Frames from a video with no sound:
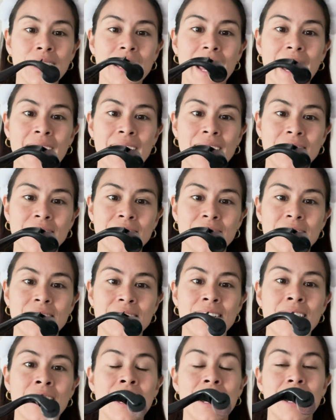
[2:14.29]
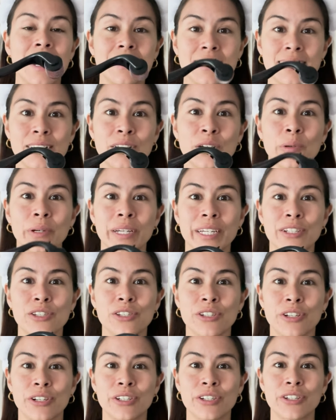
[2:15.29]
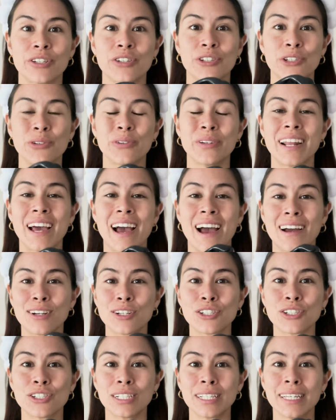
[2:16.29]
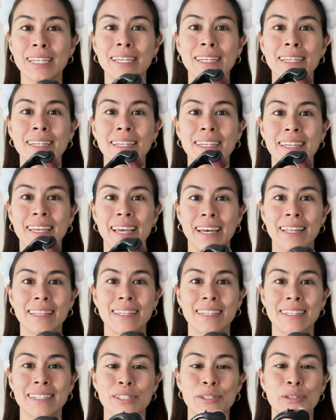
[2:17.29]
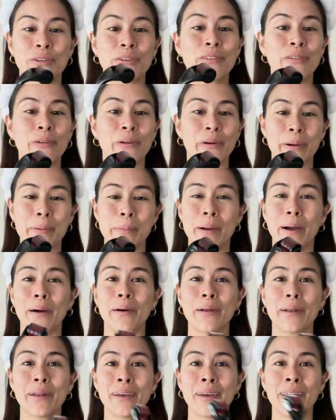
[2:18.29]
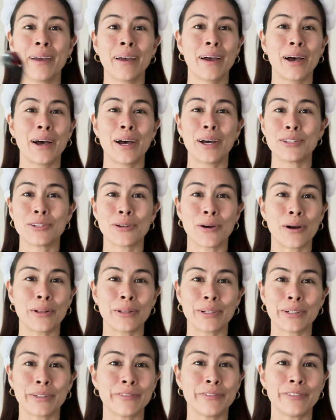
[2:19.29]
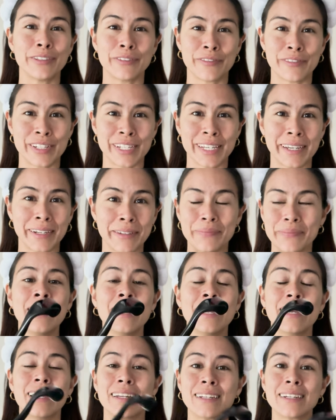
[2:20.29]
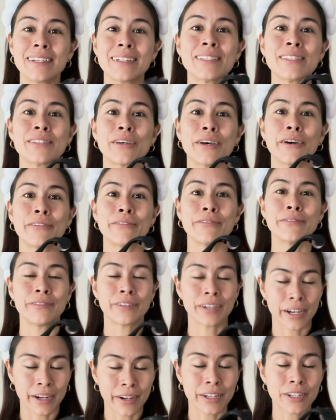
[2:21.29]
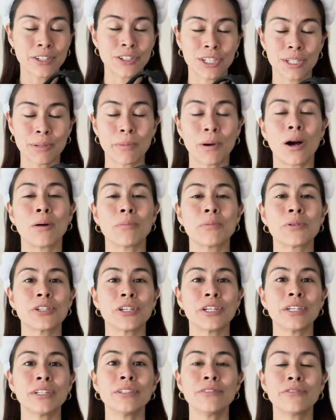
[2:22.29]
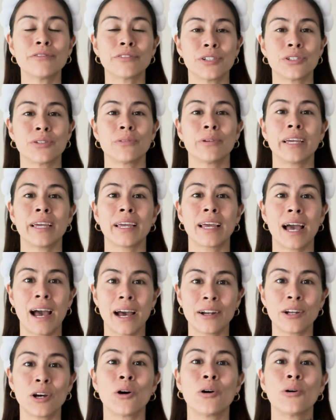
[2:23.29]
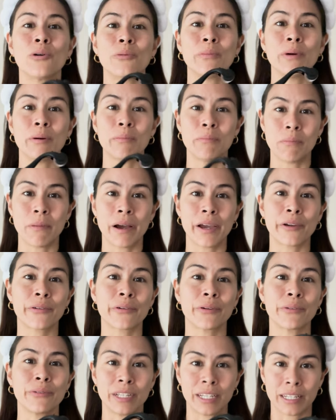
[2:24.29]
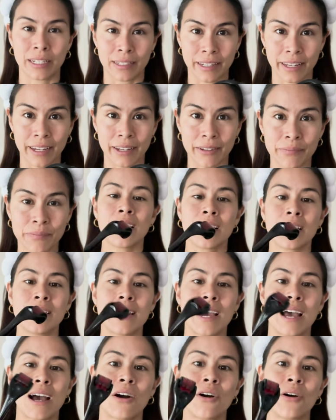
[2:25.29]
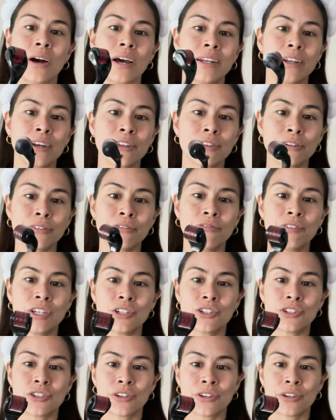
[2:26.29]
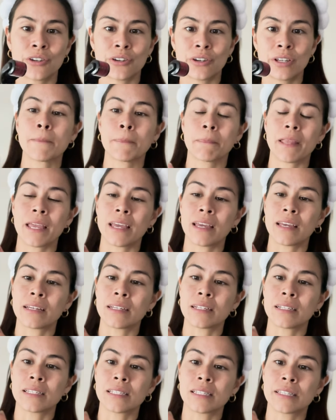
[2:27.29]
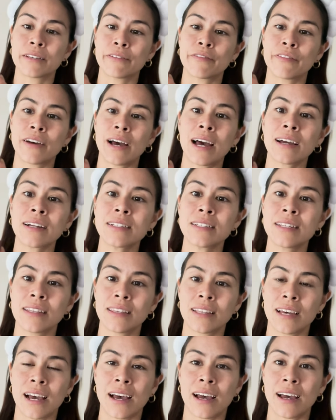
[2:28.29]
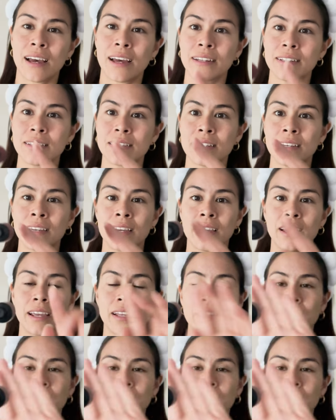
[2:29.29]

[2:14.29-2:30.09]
and I did a quick search. You can actually get this for about $1.50. It is a very cheap option for doing at-home microneedling. Now, another feature is the fact that it